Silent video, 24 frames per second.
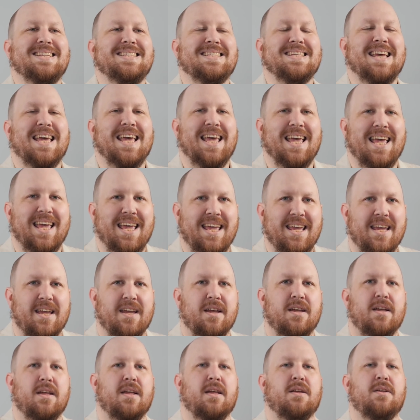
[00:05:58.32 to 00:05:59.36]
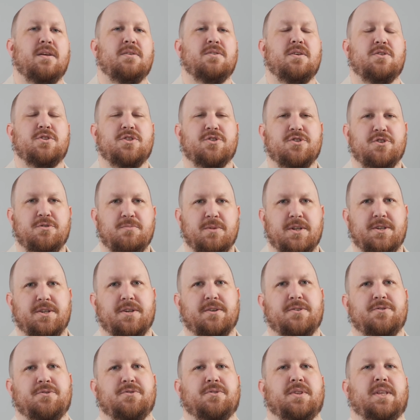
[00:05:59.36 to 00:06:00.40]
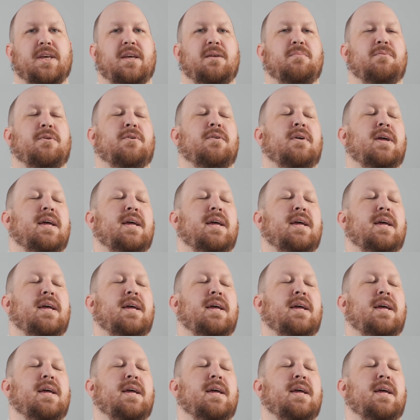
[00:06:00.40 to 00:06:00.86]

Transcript: take so much extra labor